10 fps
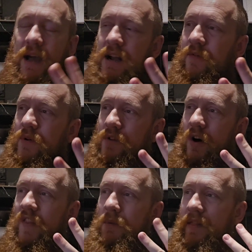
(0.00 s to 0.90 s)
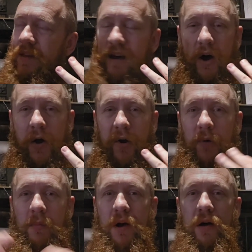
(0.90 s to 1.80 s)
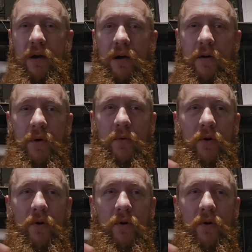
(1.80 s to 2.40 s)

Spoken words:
And if we've got them in their home, well,